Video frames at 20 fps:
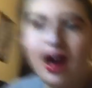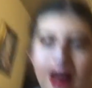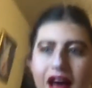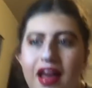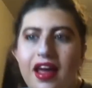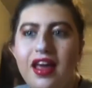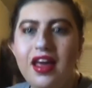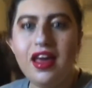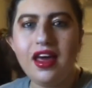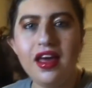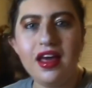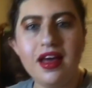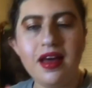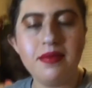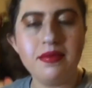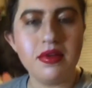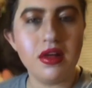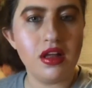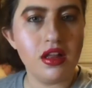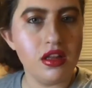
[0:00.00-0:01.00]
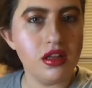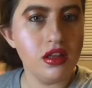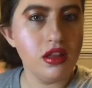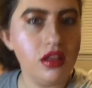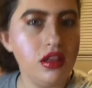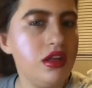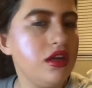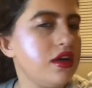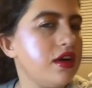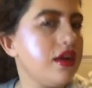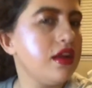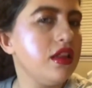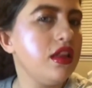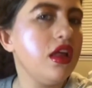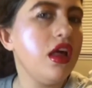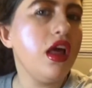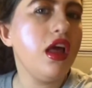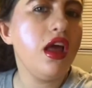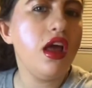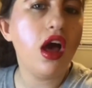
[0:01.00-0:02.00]
I am
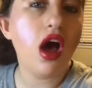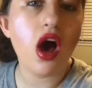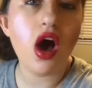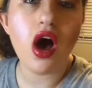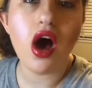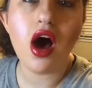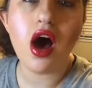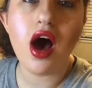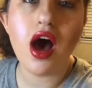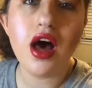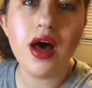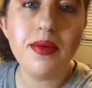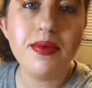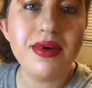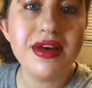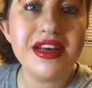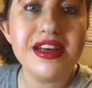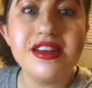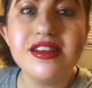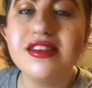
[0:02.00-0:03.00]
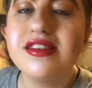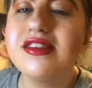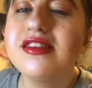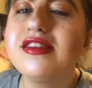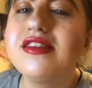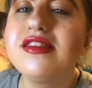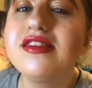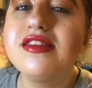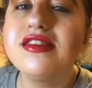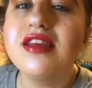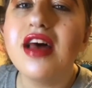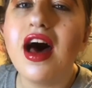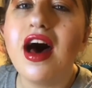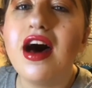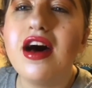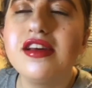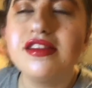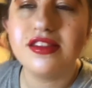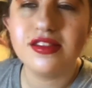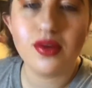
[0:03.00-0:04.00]
literally obsessed.
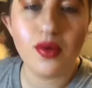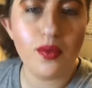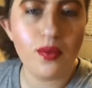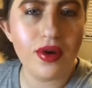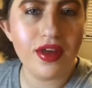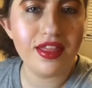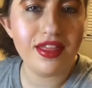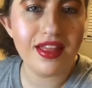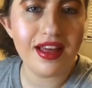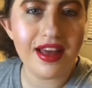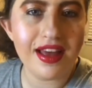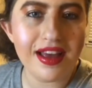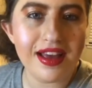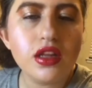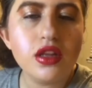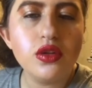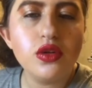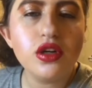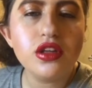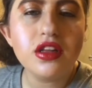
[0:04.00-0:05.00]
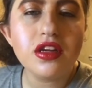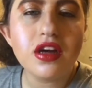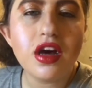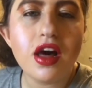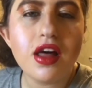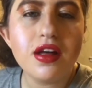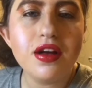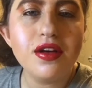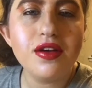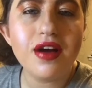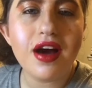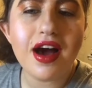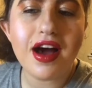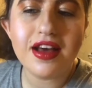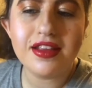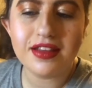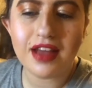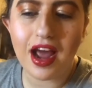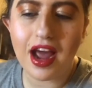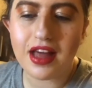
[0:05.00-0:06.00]
obsessed with it. Look at the color, you
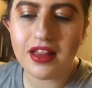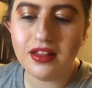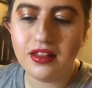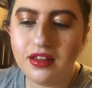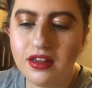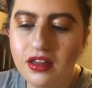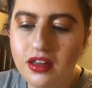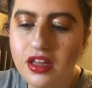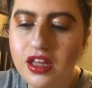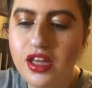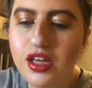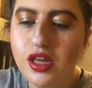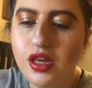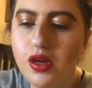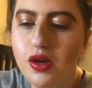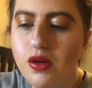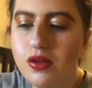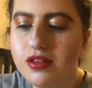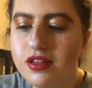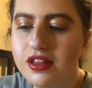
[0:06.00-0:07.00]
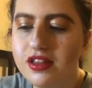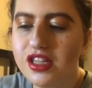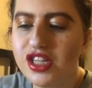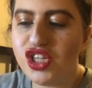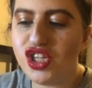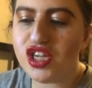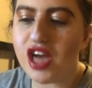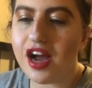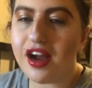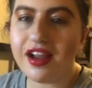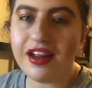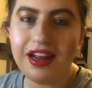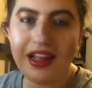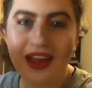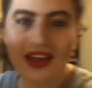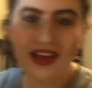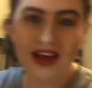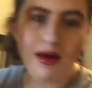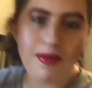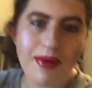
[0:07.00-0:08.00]
guys. I literally use the
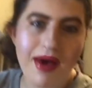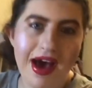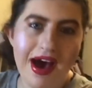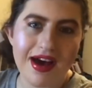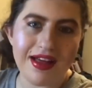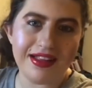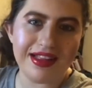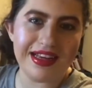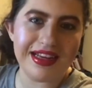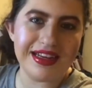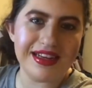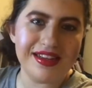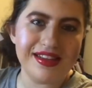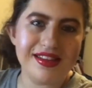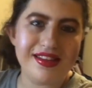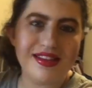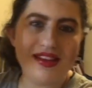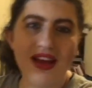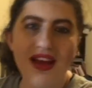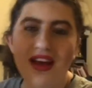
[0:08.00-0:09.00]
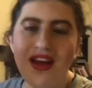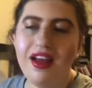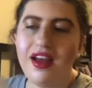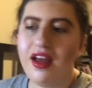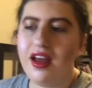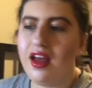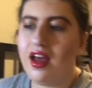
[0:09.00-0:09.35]
Jack and Hill palette.